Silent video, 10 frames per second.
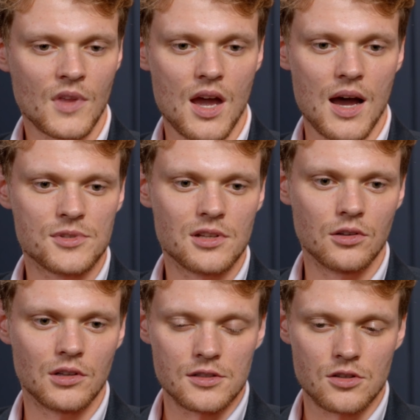Yeah,
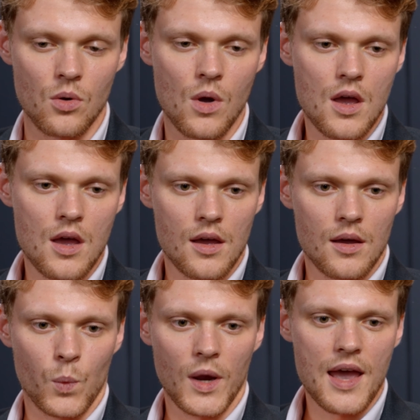absolutely. So
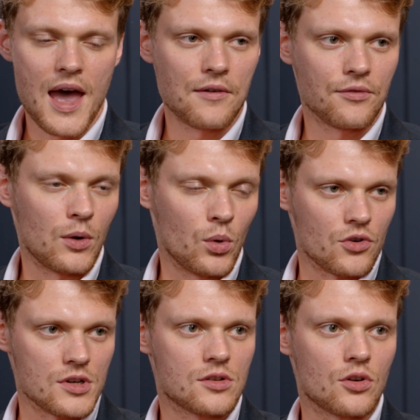we have our
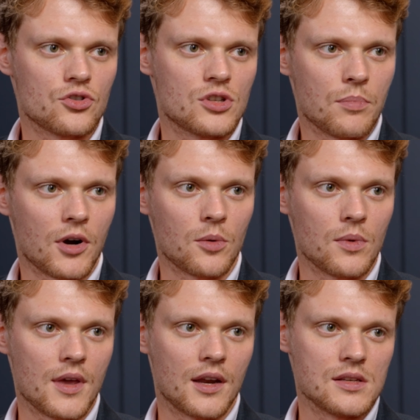research
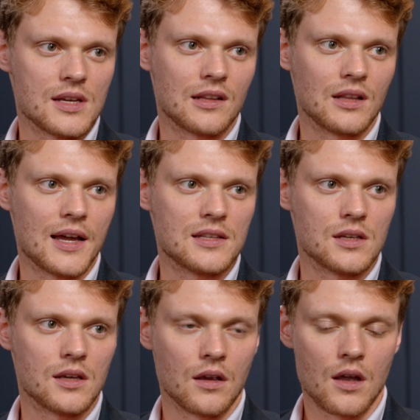department that is
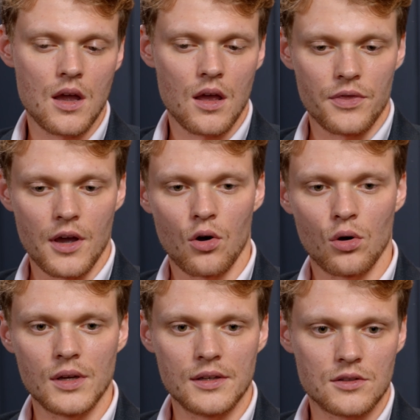analyzing the
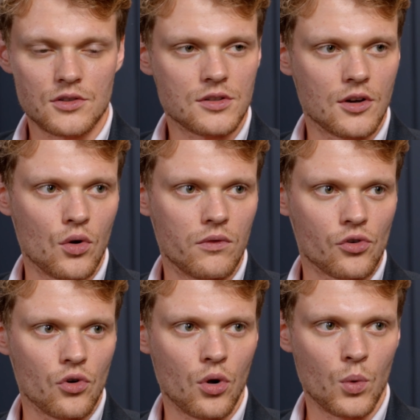whole industry
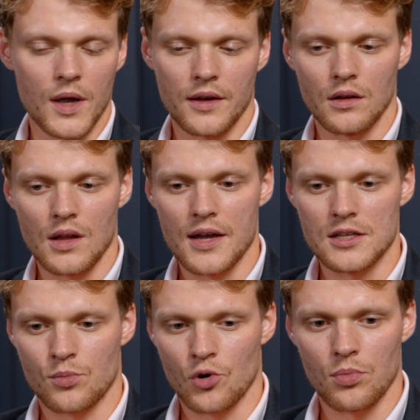overall. We
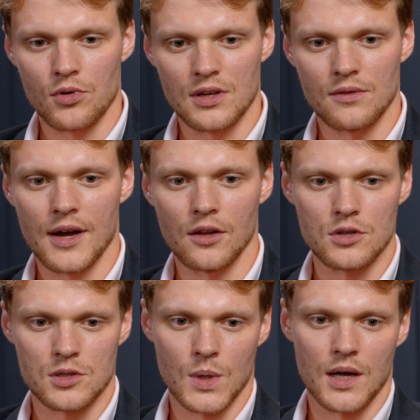analyze property
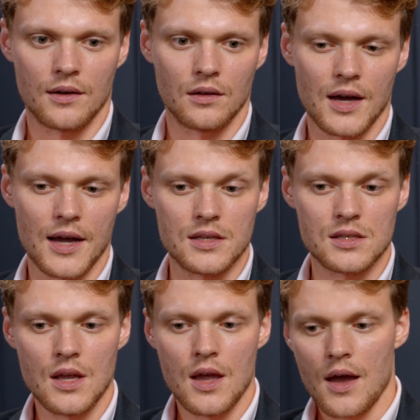values, we analyze